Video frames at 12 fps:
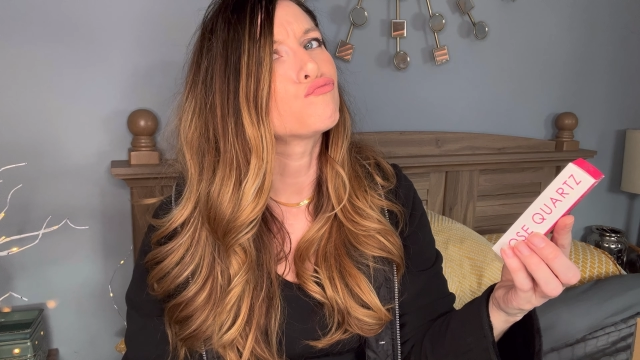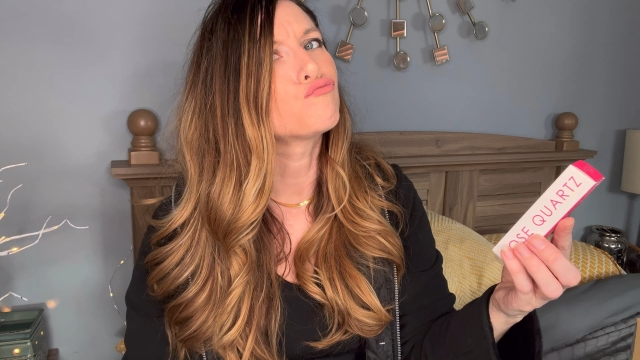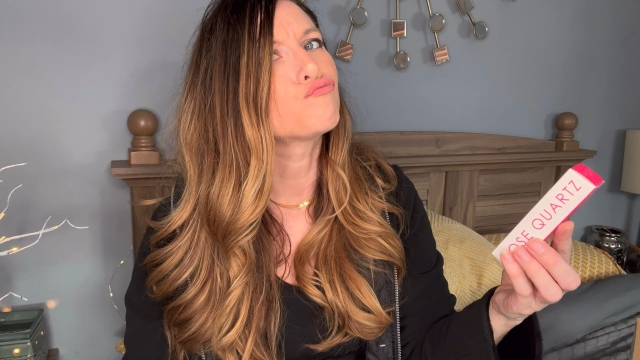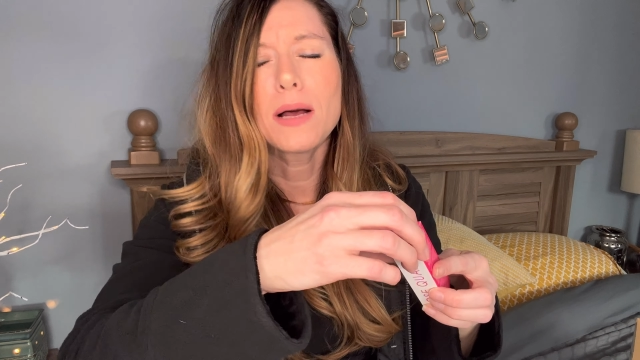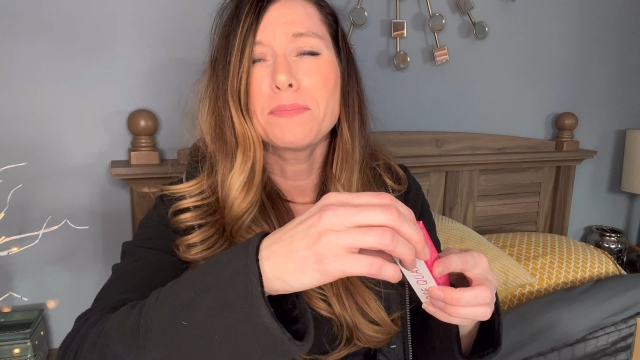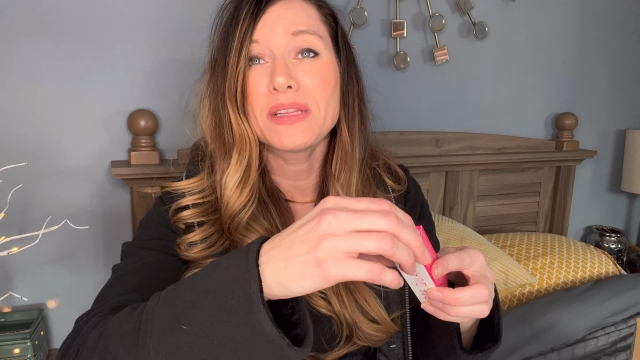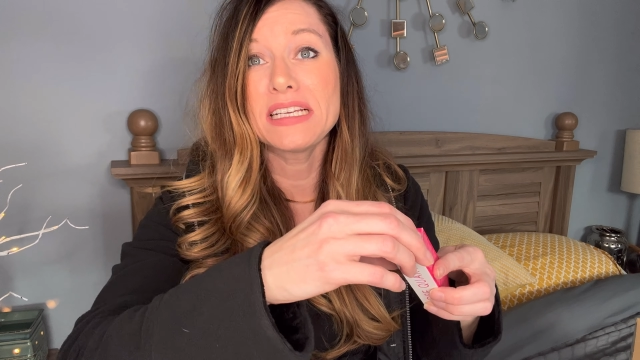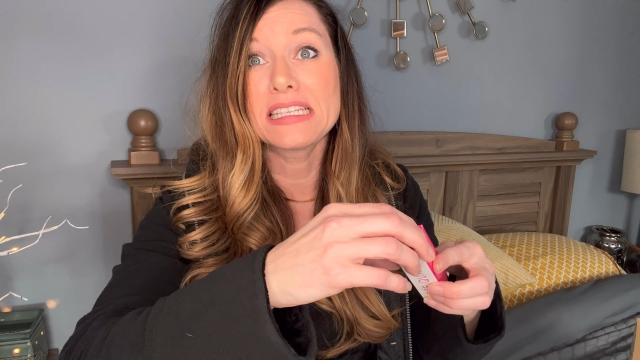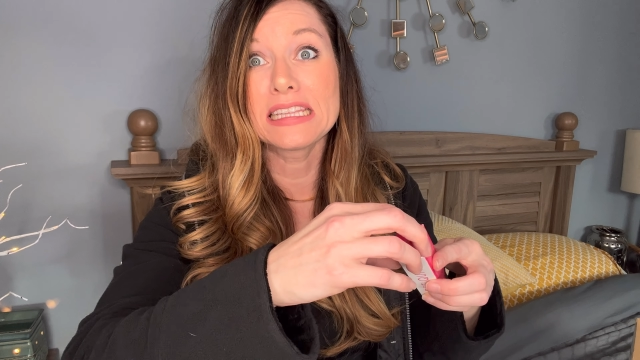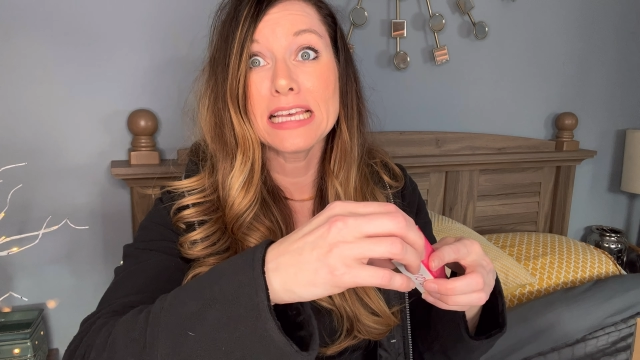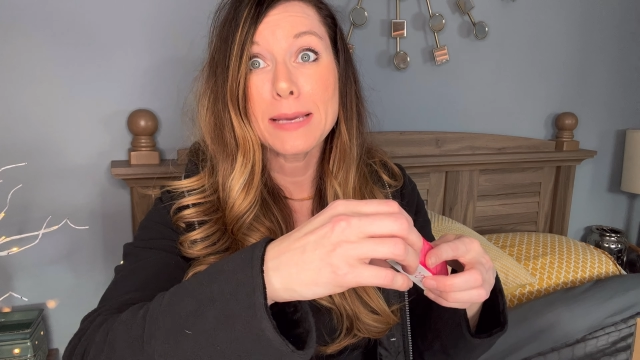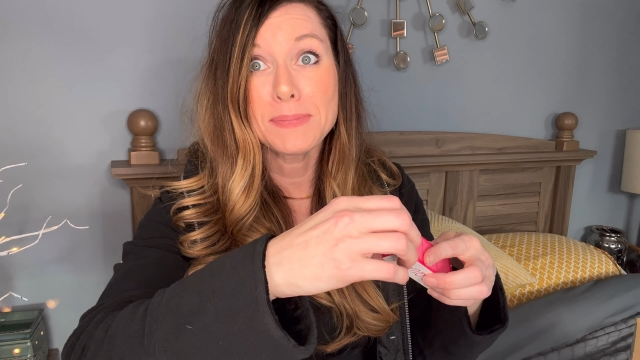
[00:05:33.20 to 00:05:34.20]
Plump these
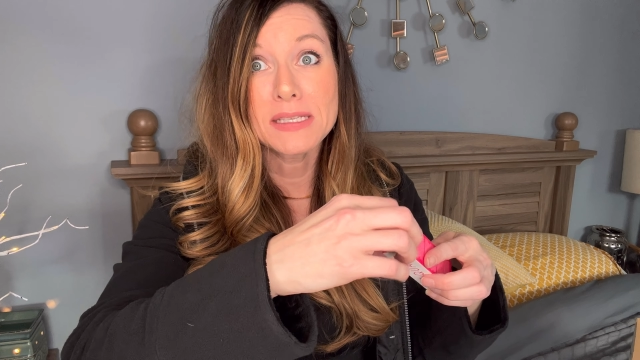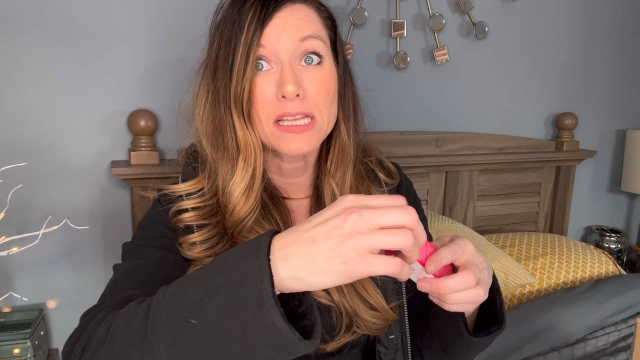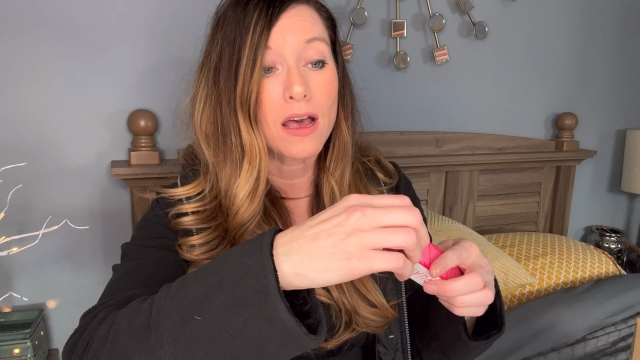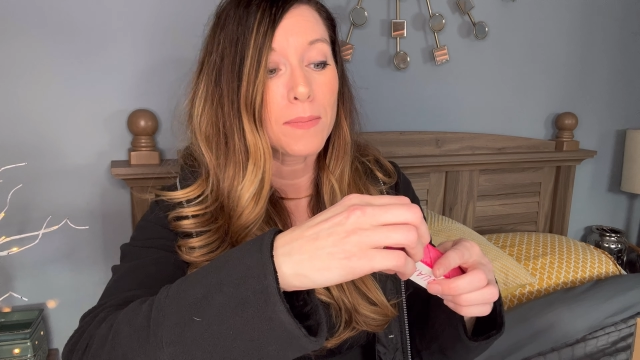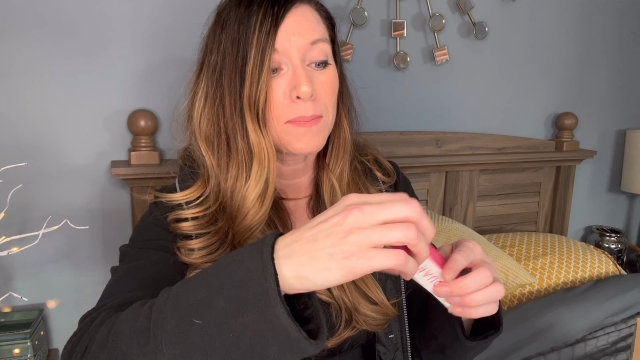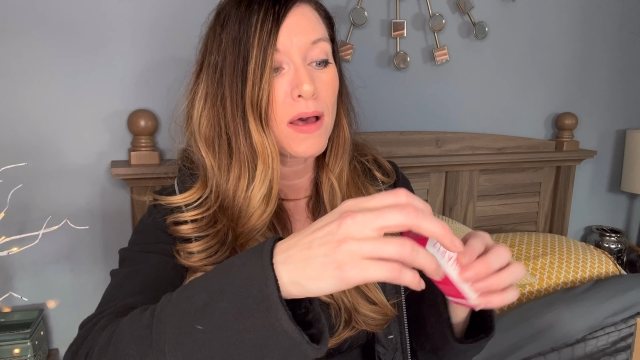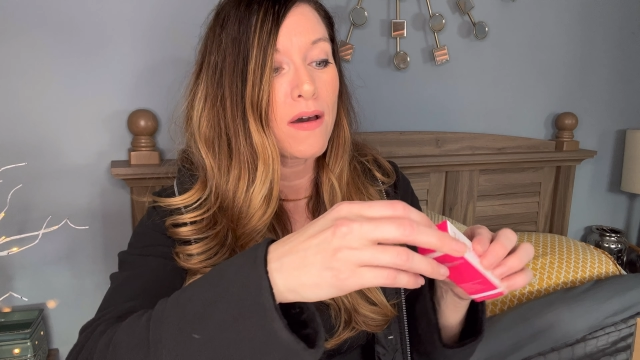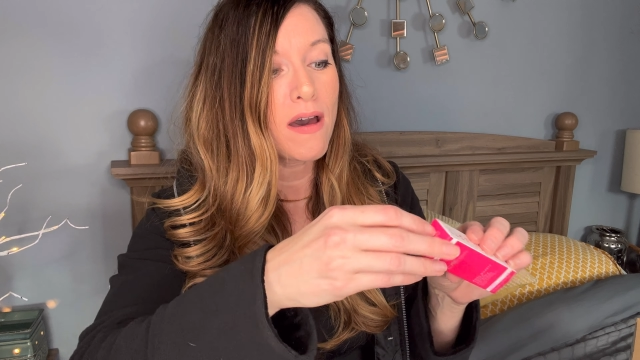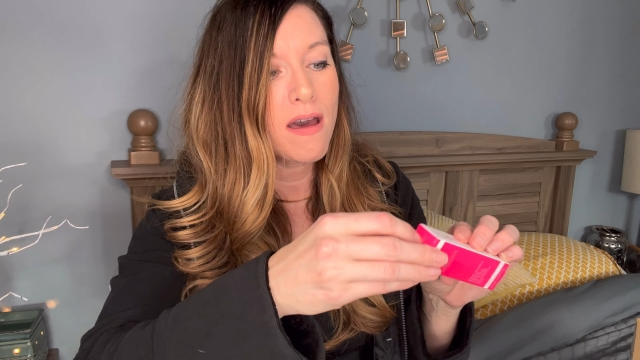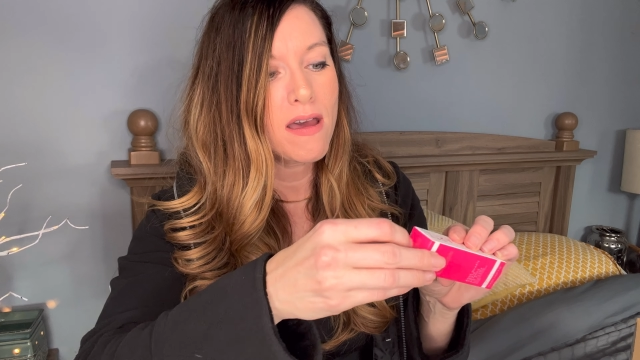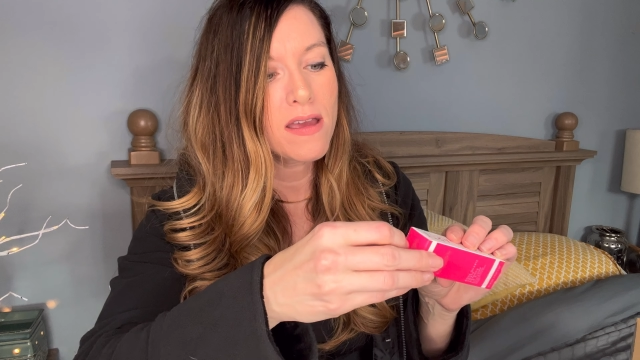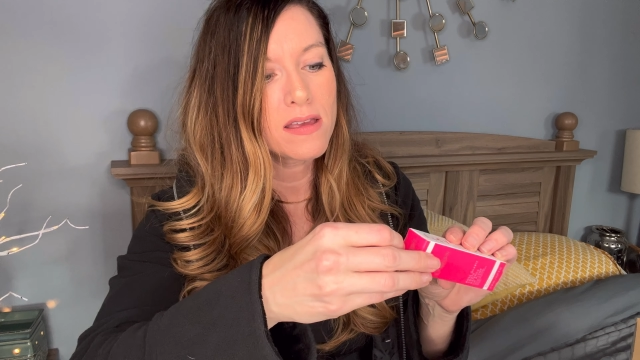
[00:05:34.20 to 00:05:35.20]
lips up, huh?
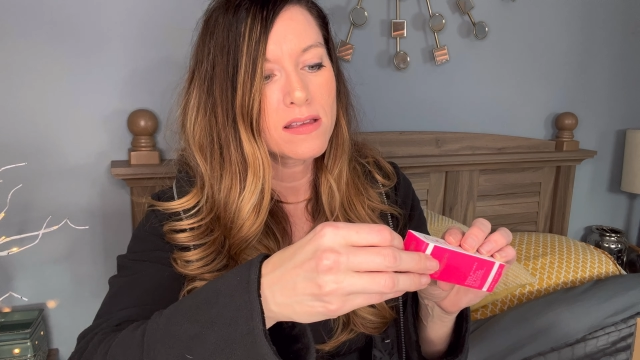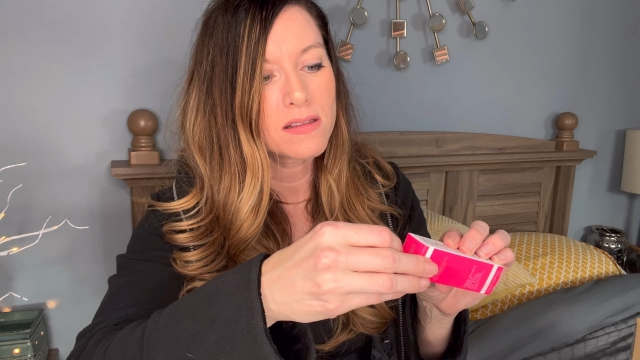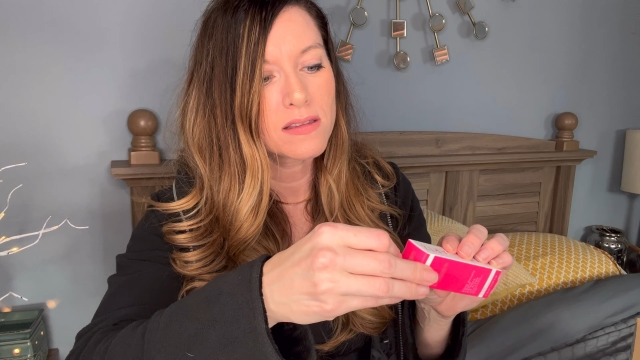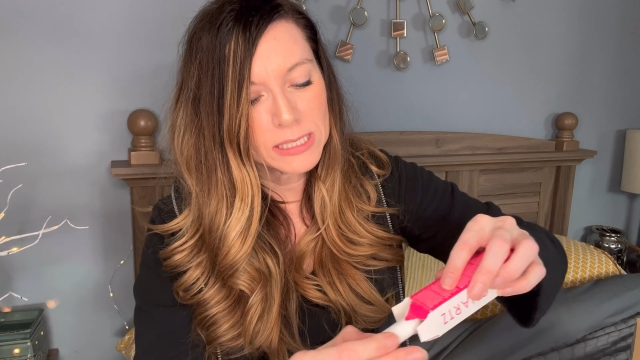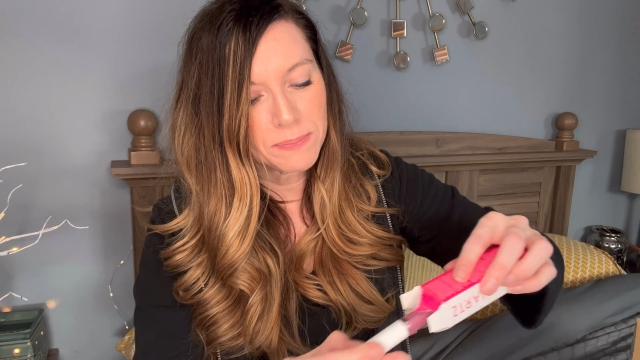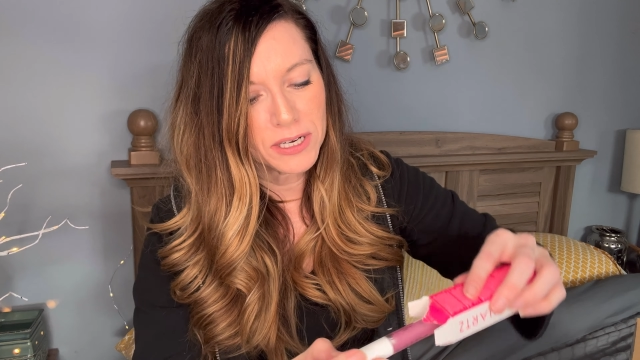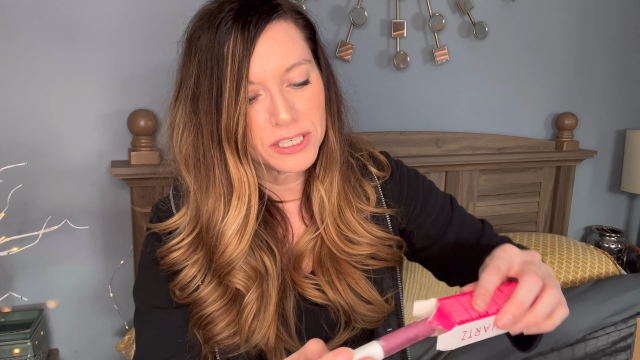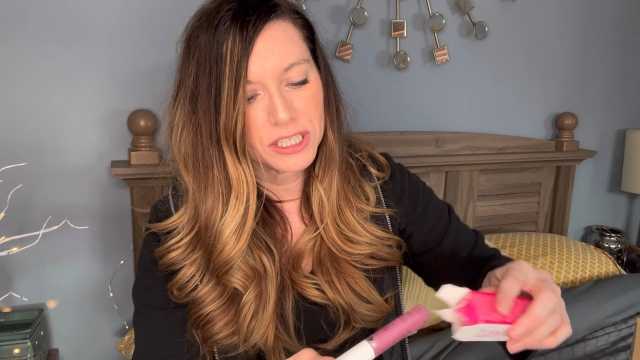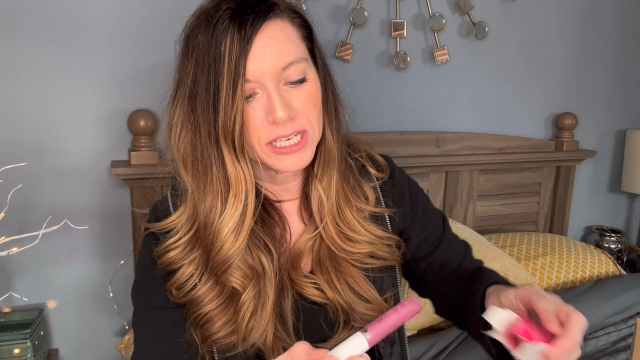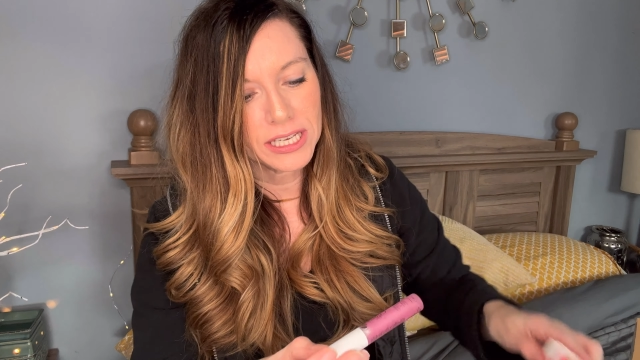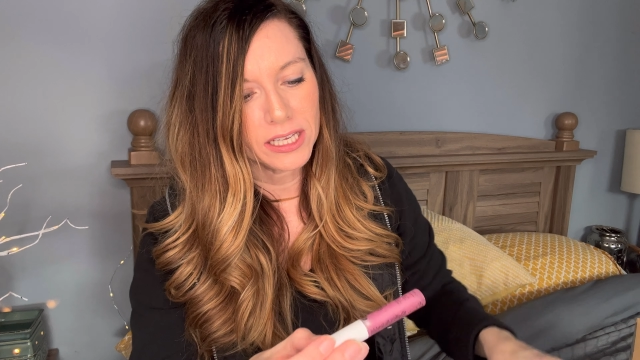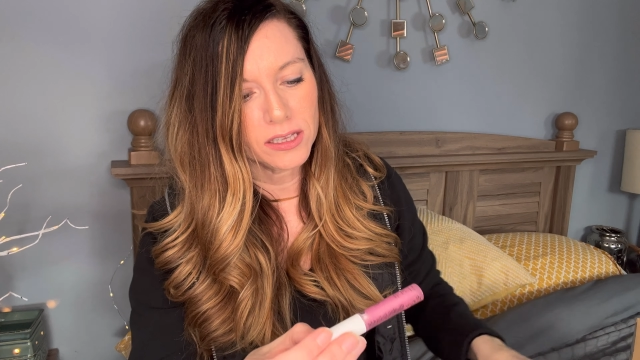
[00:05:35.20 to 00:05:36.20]
This
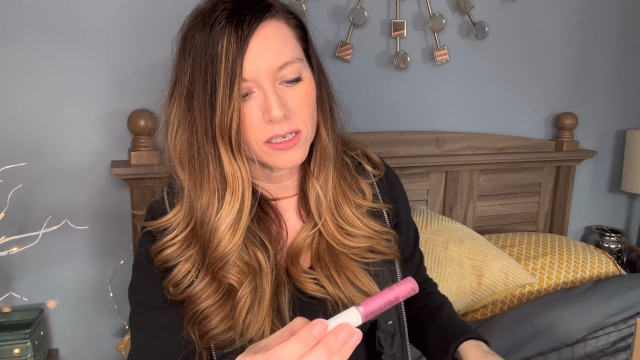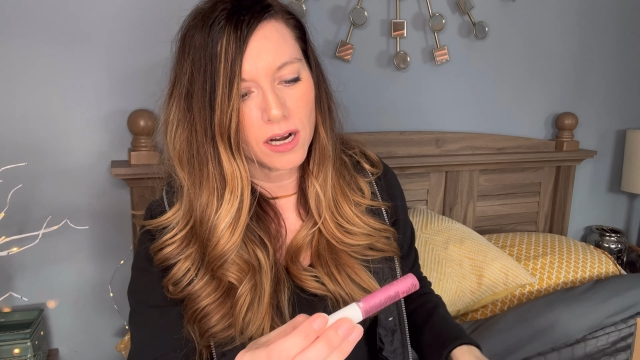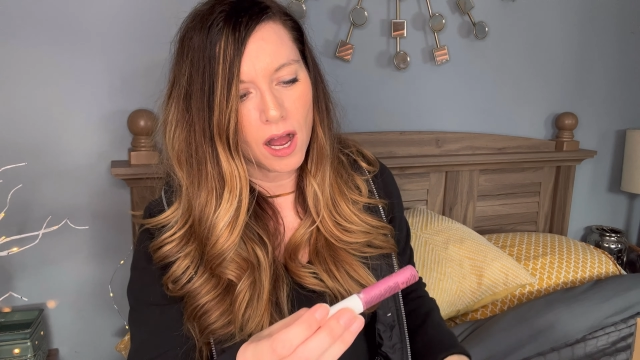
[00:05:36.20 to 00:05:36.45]
particular,